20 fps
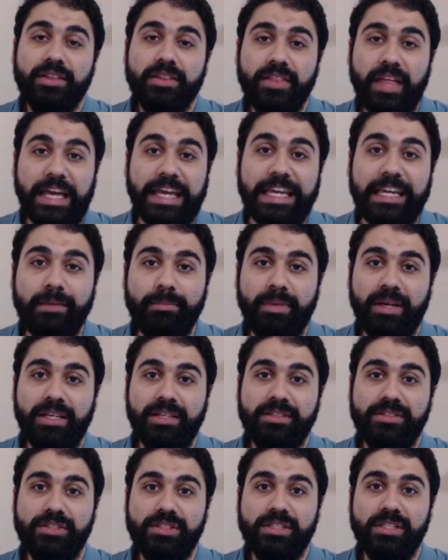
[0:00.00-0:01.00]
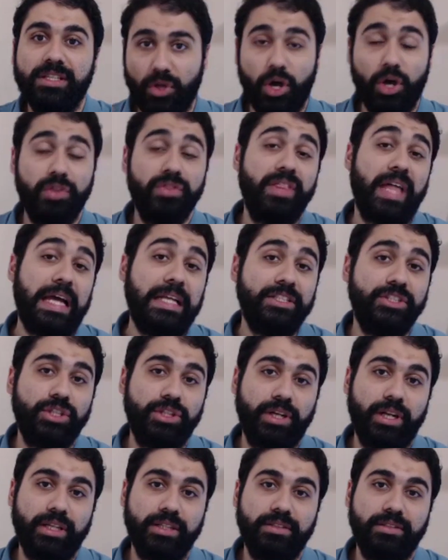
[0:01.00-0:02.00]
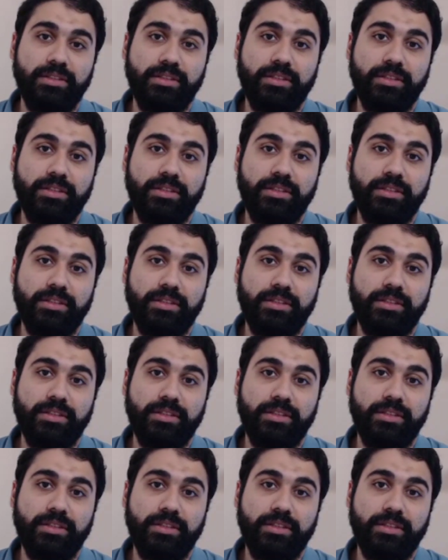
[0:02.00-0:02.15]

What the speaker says: the emails on the internet.